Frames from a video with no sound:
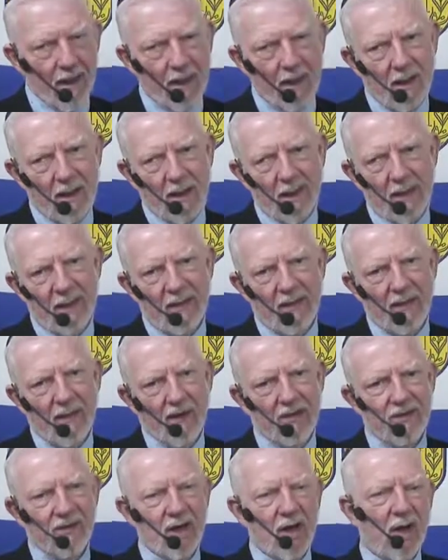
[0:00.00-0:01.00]
And
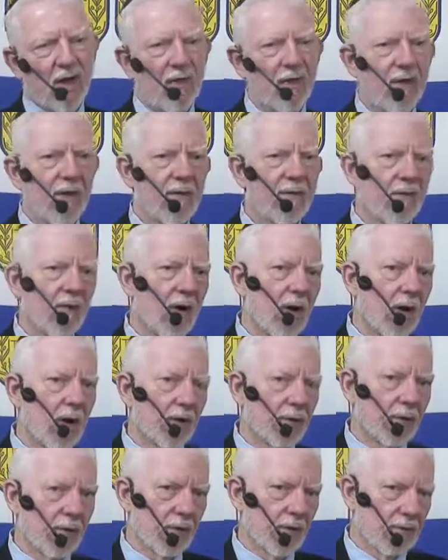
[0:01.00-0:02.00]
that's not their
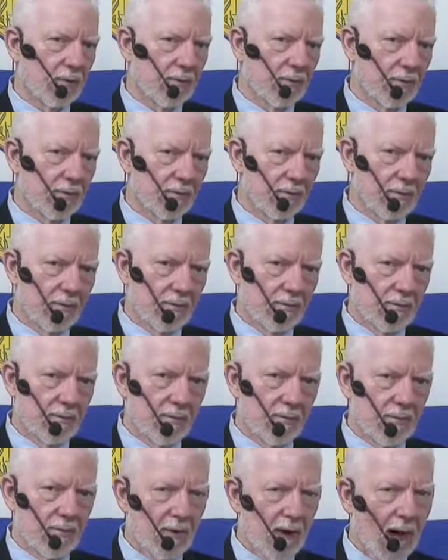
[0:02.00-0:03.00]
fault.
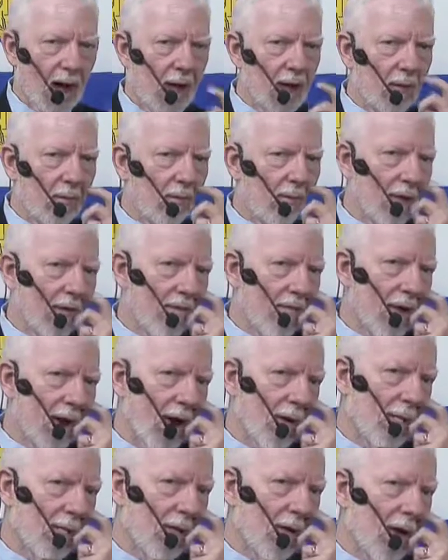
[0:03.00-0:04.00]
I don't believe God
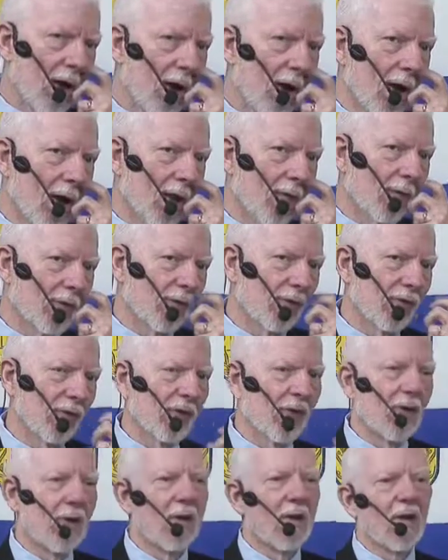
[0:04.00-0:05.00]
will cause
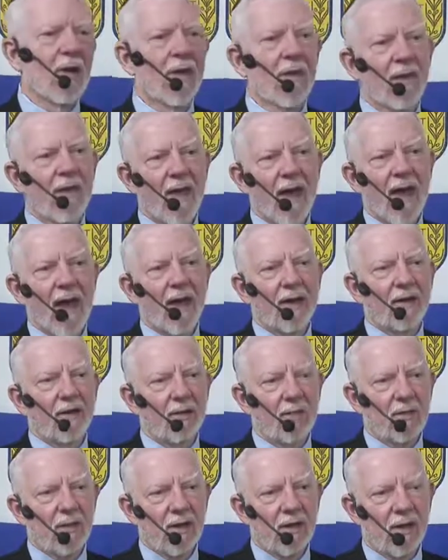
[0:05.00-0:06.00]
that to
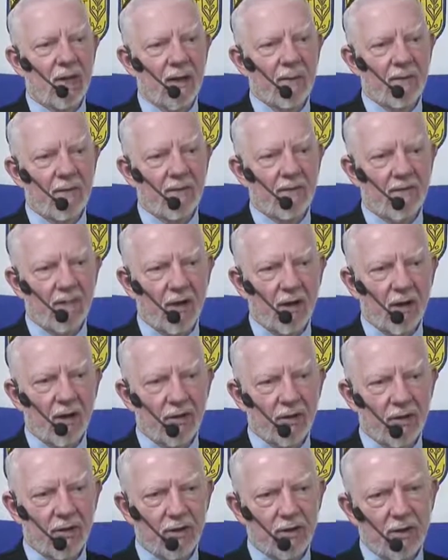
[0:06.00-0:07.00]
become at fault
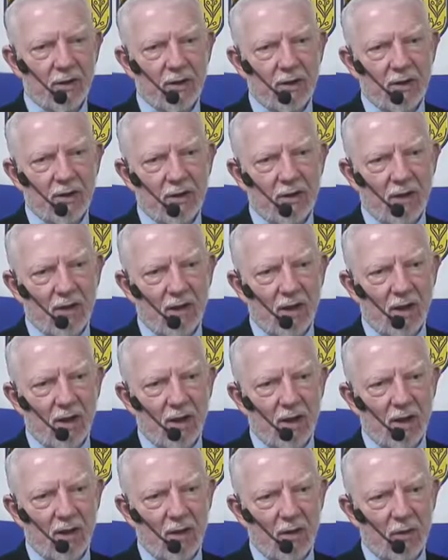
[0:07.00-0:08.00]

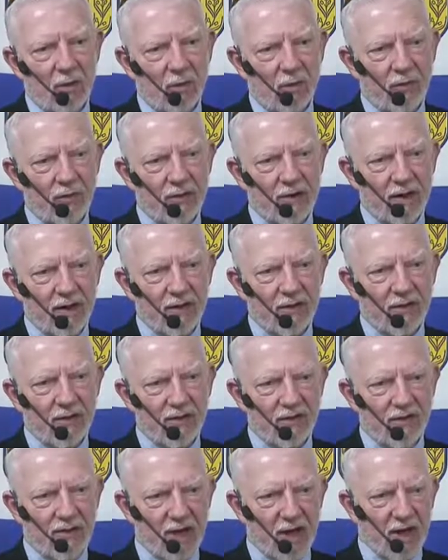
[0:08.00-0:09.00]
uh, when the end of this
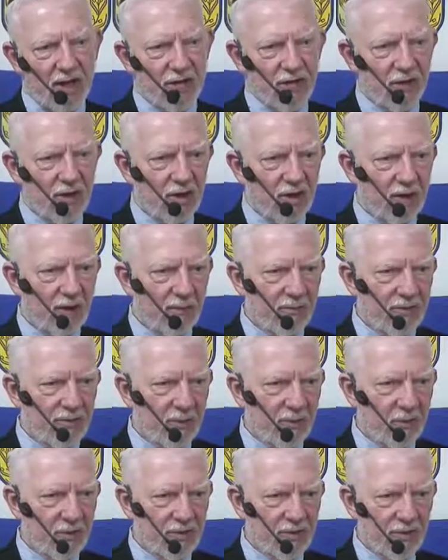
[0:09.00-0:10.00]
age comes and
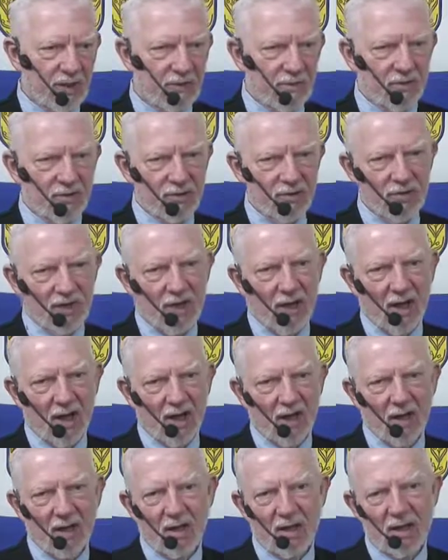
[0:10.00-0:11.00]
we see Mashiach.
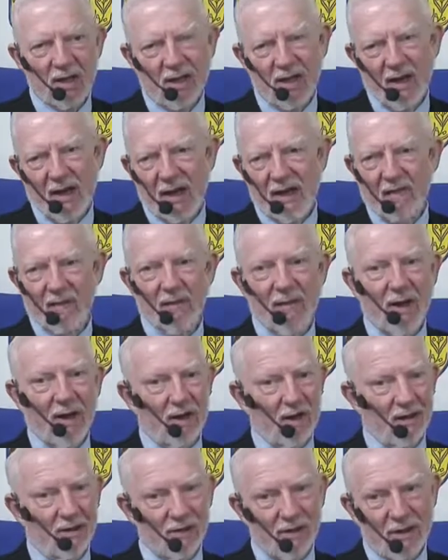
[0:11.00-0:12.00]
Everybody
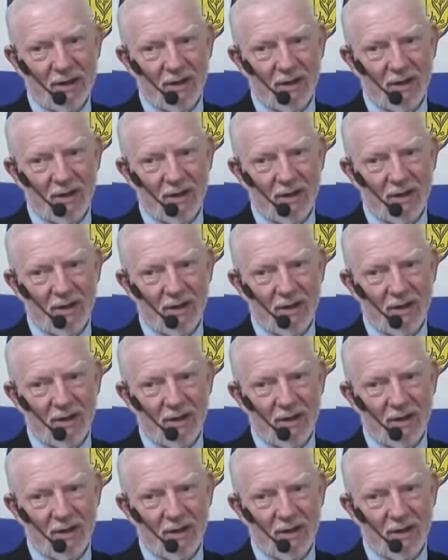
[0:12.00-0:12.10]
will know who